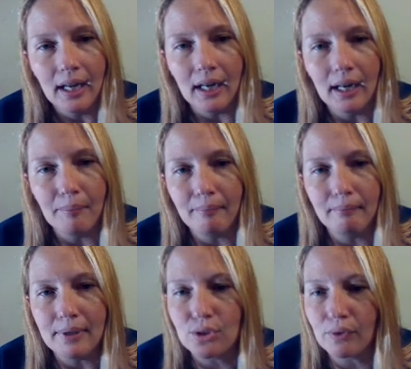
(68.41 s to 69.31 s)

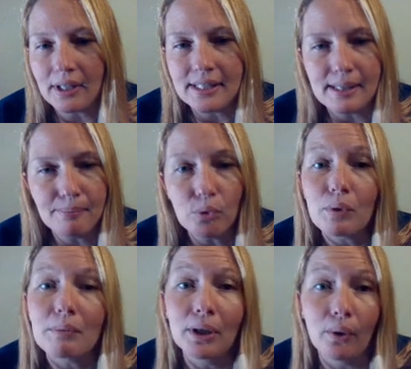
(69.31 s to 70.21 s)
Um, it's really simple.
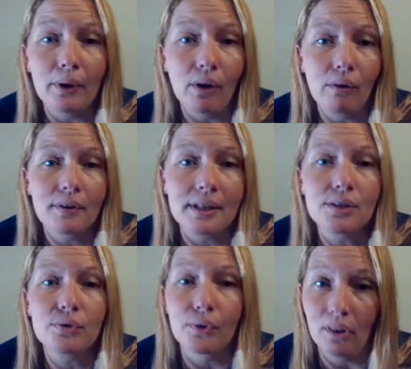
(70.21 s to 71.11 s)
We've been going over
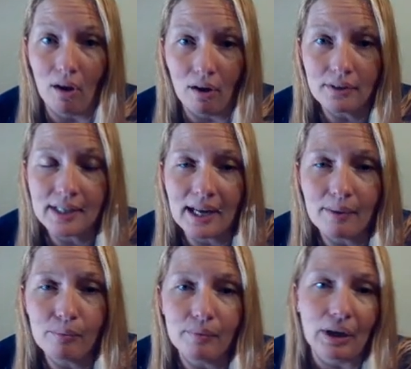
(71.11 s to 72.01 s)
this for a long
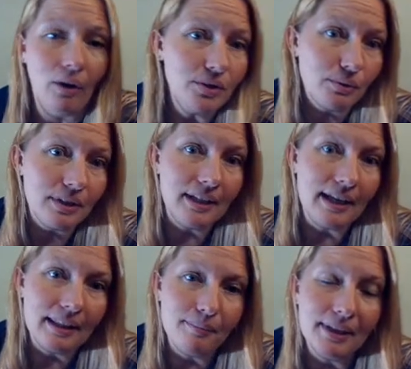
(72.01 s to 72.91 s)
time. We also did
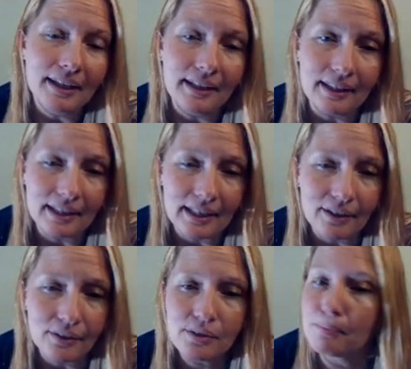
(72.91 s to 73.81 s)
it at the beginning of the
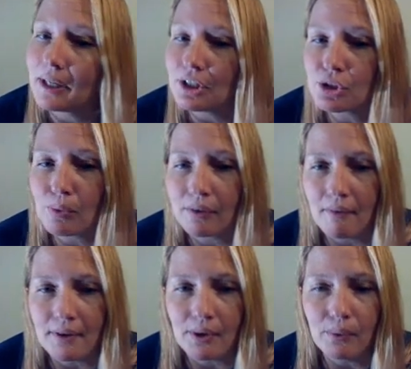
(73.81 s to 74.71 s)
year, but I just want to
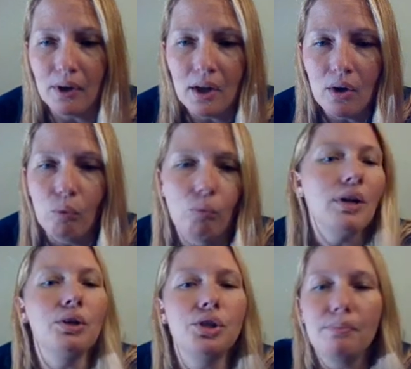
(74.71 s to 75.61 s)
review.
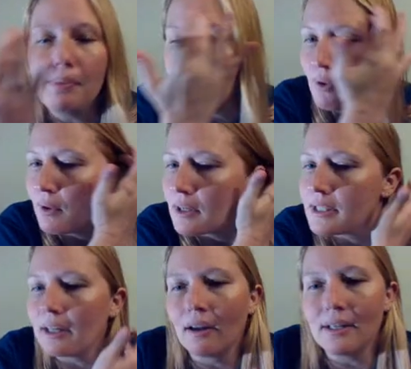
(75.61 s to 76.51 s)
What you should be
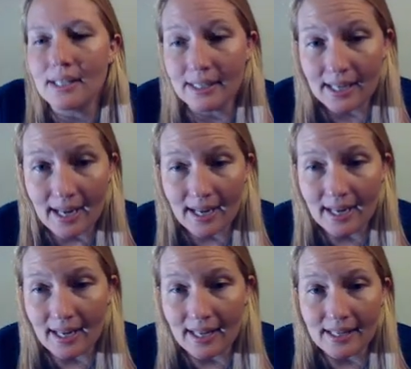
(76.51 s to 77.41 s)
focusing on
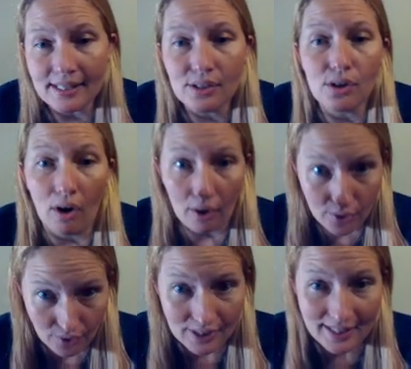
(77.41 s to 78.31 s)
today is our
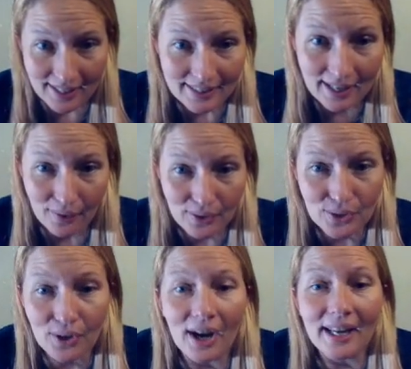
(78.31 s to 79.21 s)
Dirty Dan
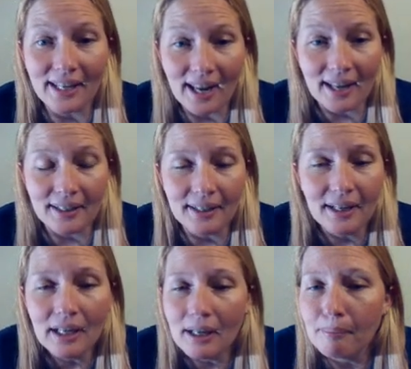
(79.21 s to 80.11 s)
character again,
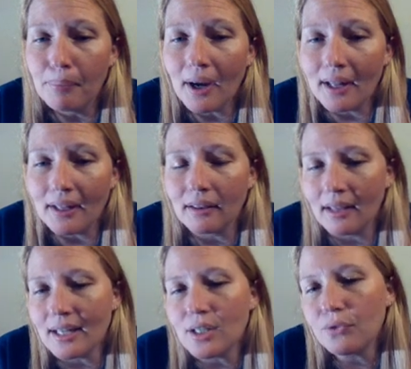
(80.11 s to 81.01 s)
but
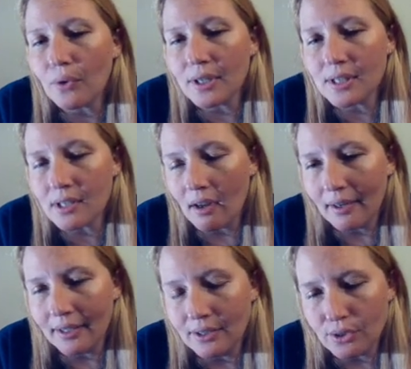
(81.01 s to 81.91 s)
let's focus
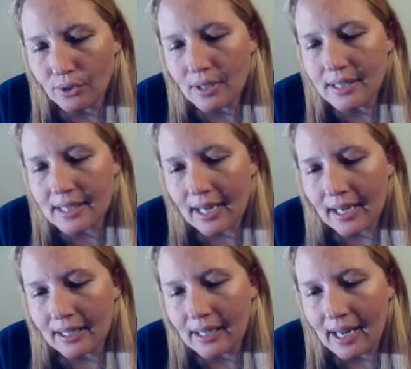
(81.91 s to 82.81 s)
on Dirty
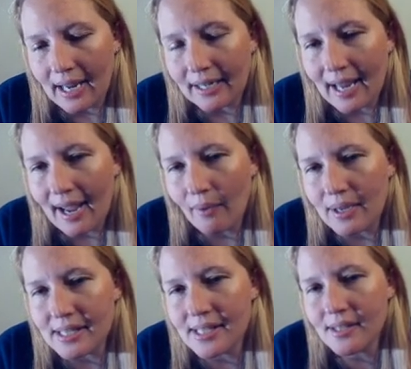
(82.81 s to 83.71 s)
Dan and how
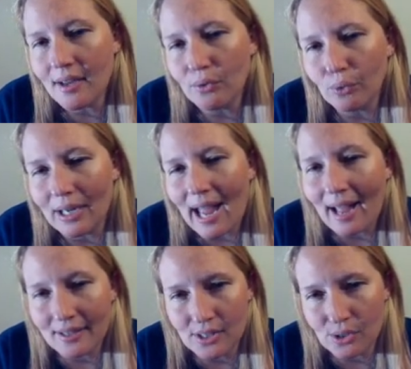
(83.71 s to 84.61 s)
his son
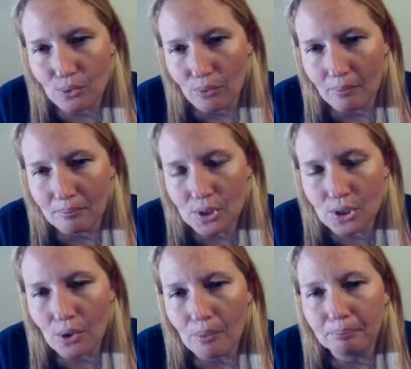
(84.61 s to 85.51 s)
reacts to him.
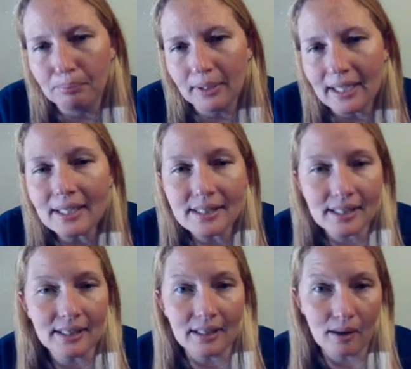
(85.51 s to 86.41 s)
So Blink is
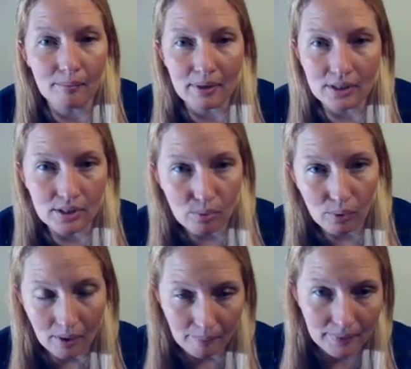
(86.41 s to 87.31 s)
going to come
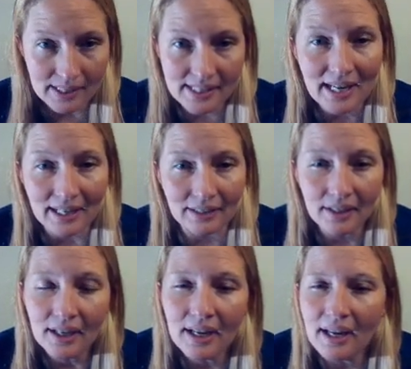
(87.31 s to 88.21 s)
into um, the
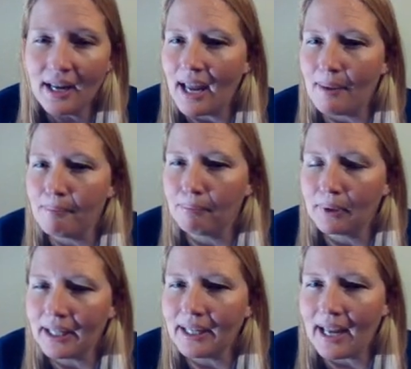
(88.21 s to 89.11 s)
scene and
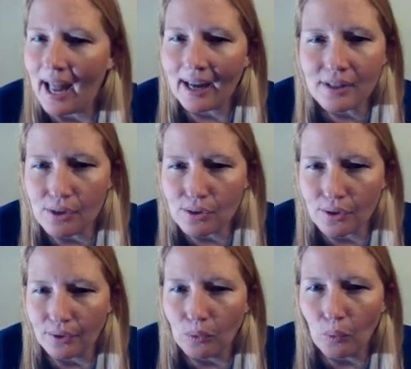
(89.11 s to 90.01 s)
Blink acts a
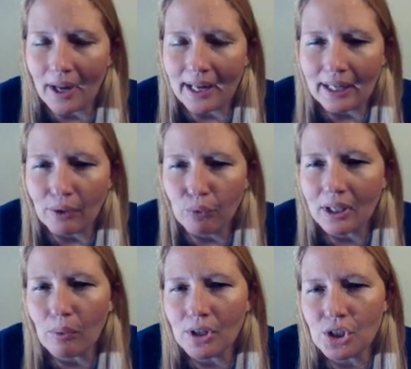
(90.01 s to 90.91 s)
certain way, and I
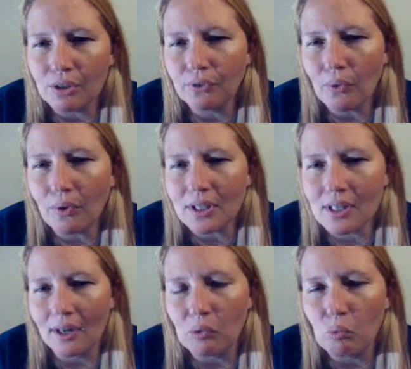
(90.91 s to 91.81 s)
really want you to
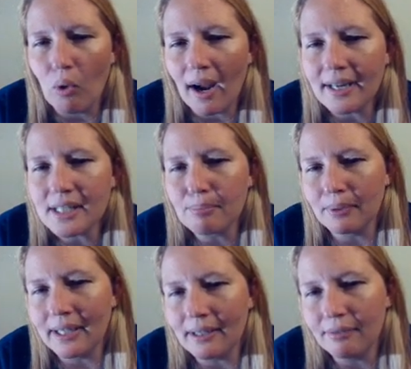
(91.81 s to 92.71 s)
focus on why does
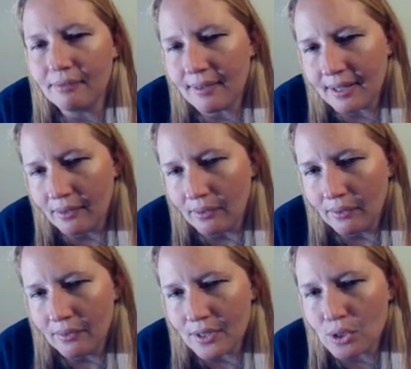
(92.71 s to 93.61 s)
Blink
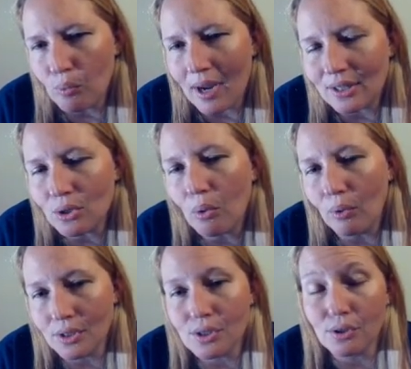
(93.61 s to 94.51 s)
feel this way
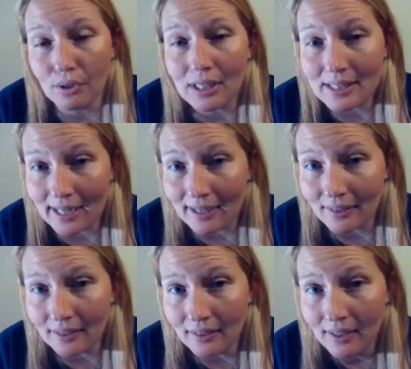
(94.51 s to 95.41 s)
towards Dirty
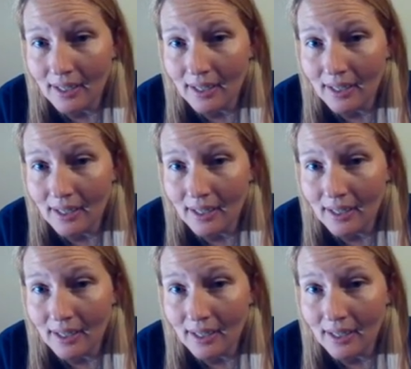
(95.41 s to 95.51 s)
Dan?